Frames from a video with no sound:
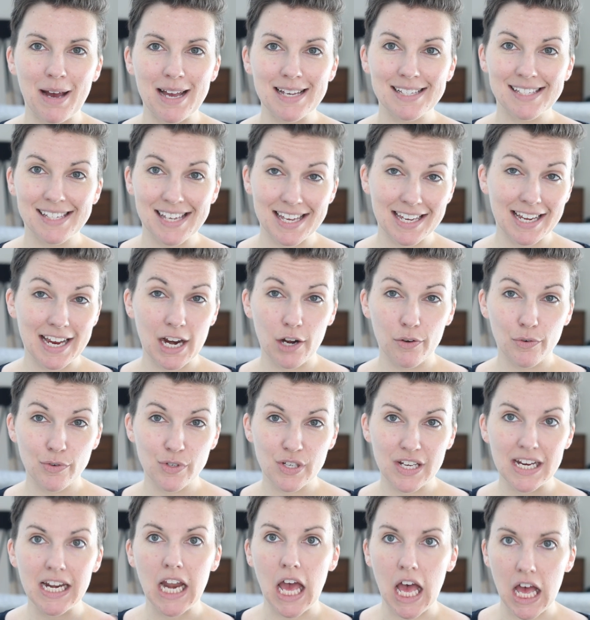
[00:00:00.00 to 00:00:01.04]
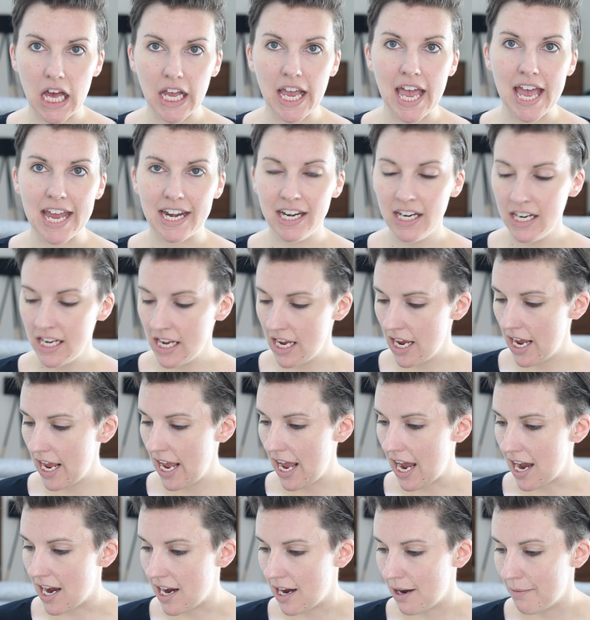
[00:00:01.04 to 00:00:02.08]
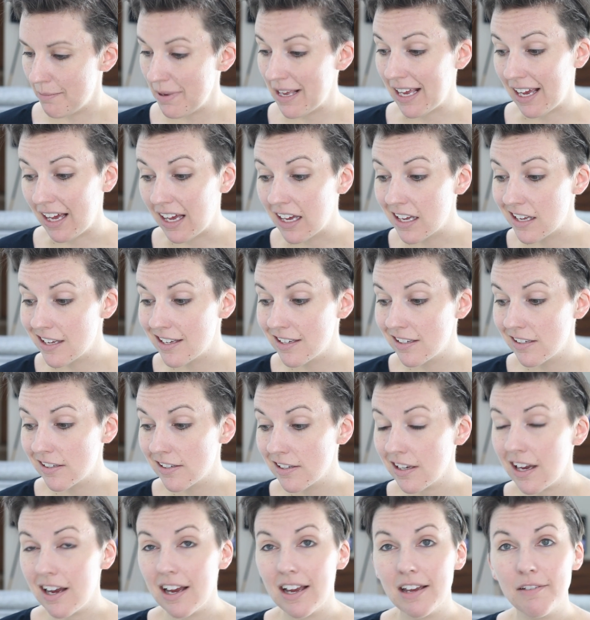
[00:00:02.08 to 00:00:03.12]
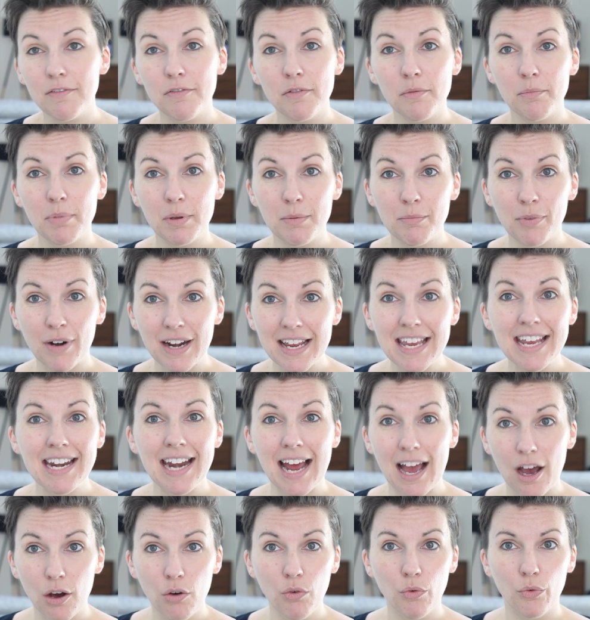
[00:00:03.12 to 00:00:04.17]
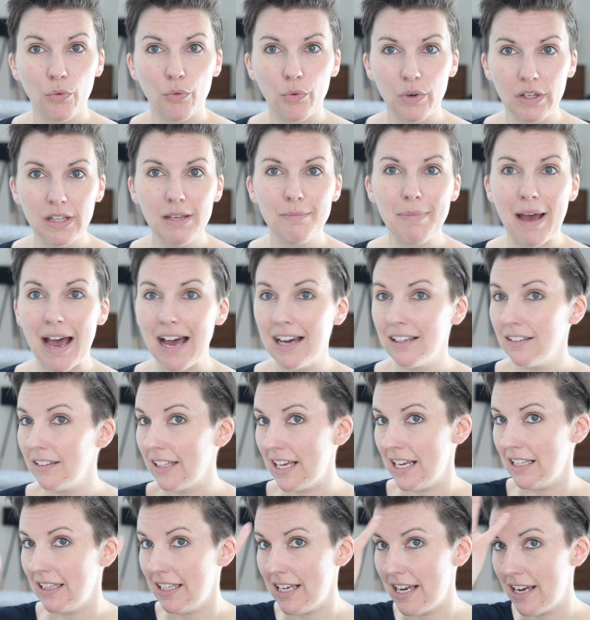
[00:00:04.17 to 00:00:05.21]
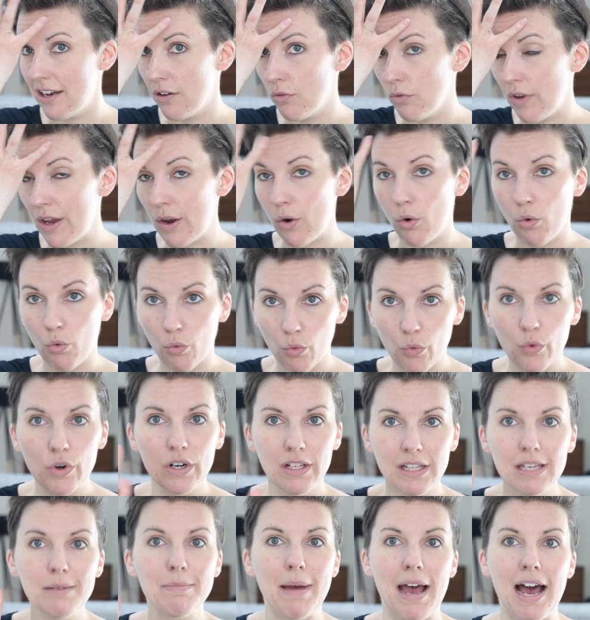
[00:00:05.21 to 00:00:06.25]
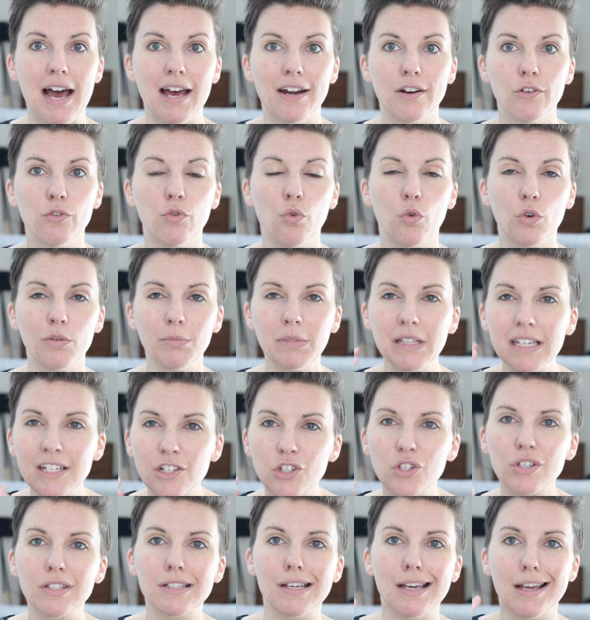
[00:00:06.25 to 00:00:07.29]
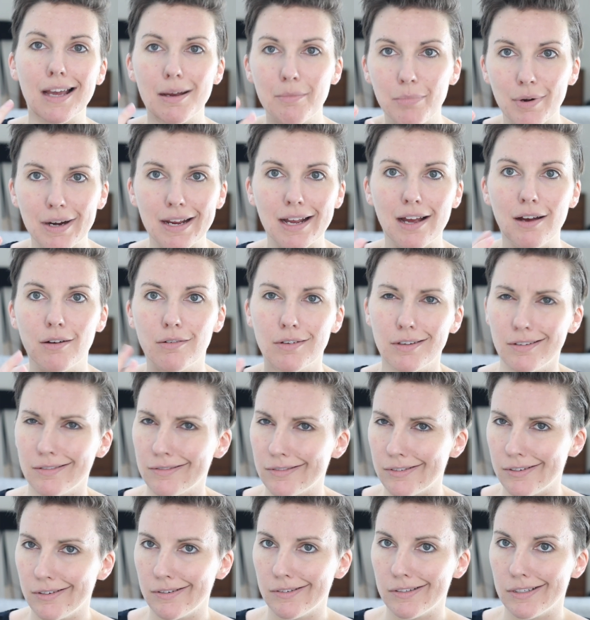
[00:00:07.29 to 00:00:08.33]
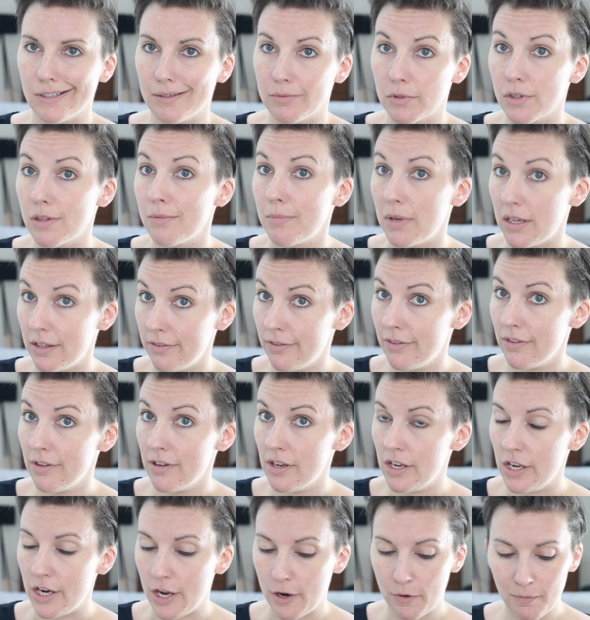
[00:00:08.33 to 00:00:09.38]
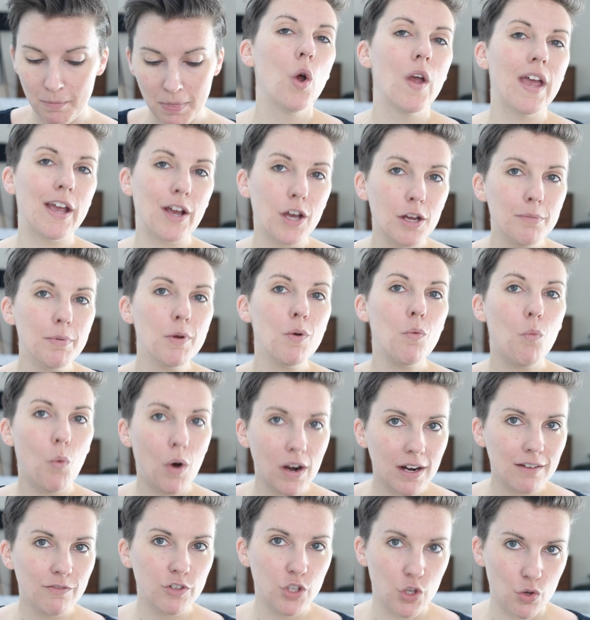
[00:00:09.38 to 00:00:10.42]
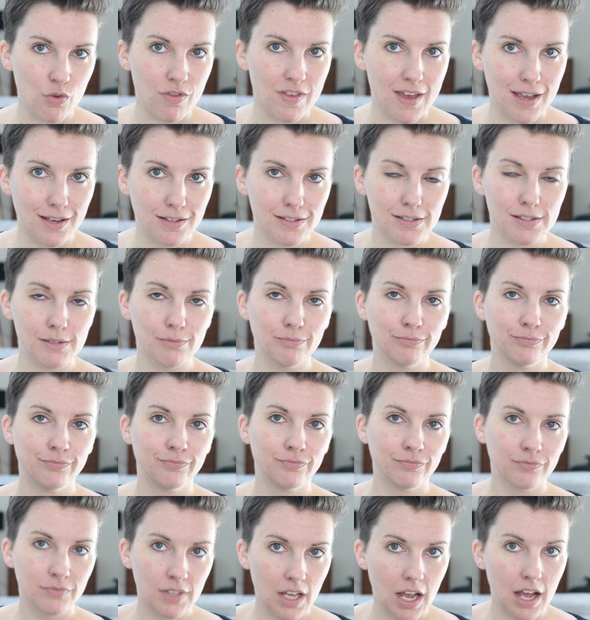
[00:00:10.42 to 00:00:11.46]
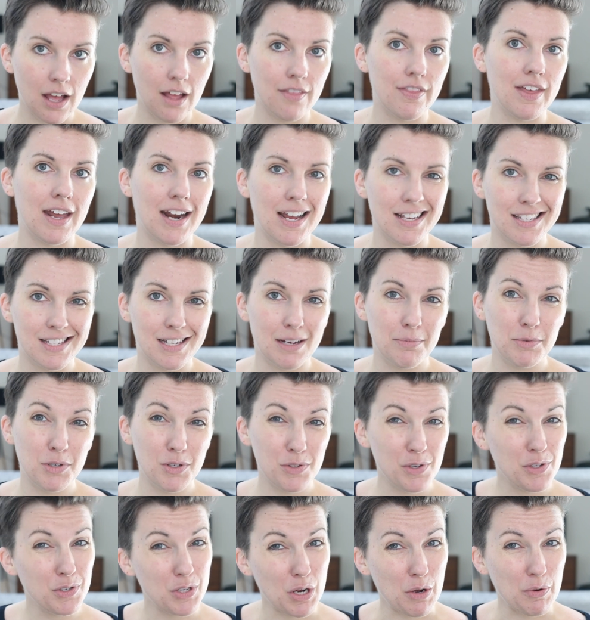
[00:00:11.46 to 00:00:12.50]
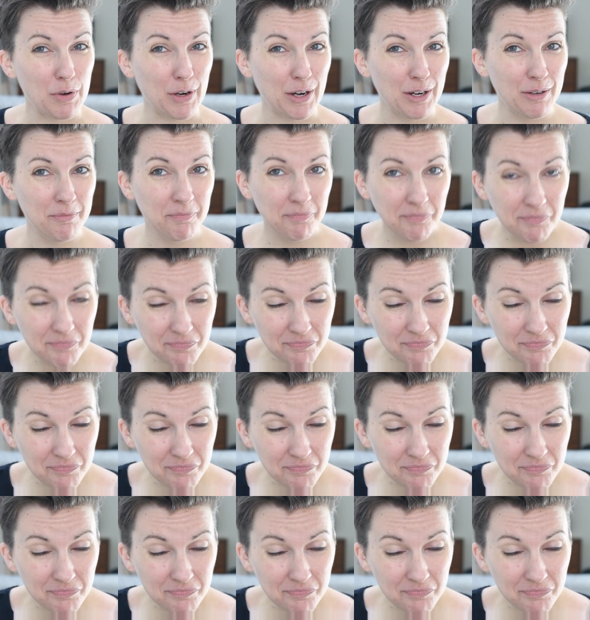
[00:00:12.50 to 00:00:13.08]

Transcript: my skincare routine again um, because I've been breaking out really bad lately, like really bad. Normally it's just like I break out, you know, certain times of the month, you know? It could be one of two things, that I stopped using toner